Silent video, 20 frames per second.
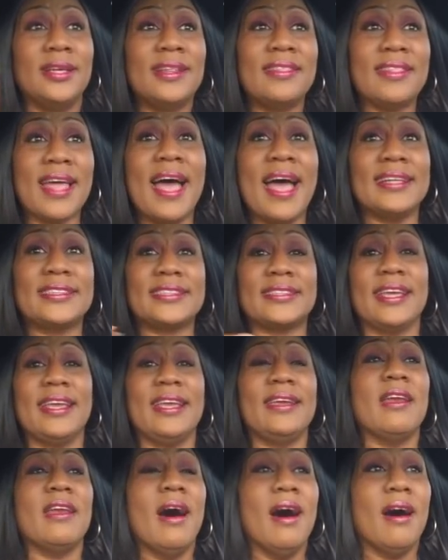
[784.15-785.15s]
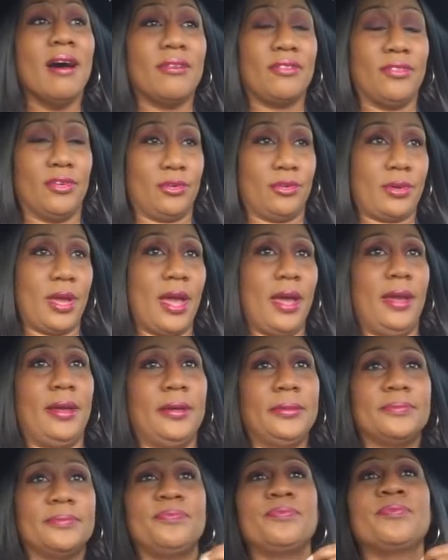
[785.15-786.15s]
That's enough, okay?
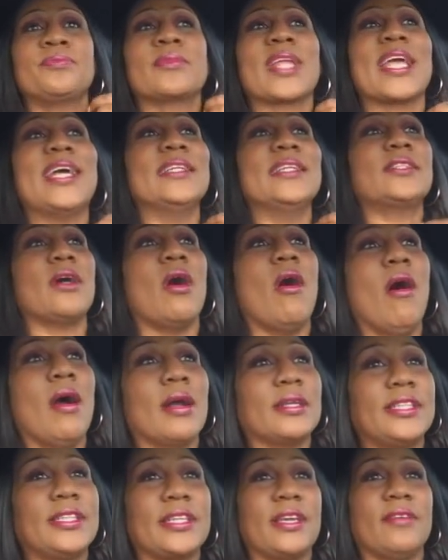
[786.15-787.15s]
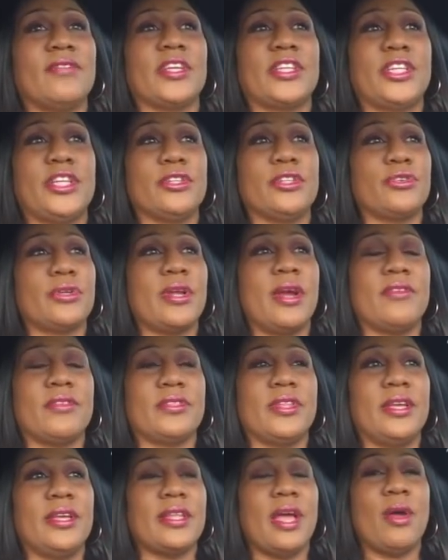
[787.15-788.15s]
It's hard to give the children
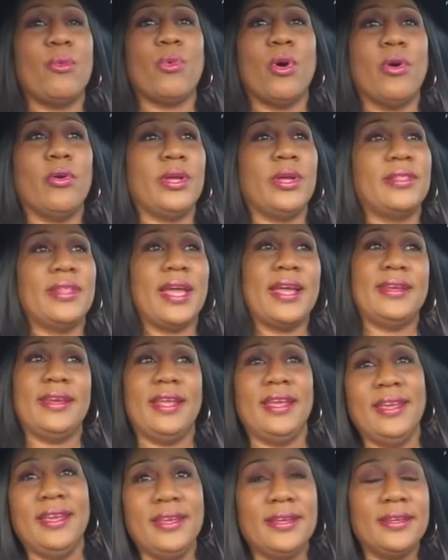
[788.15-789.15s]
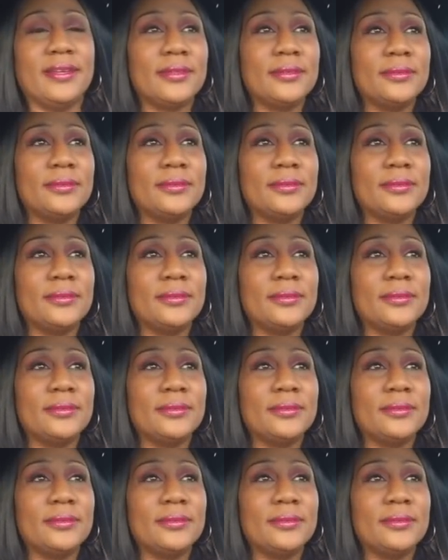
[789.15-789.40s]
everything they want and they need.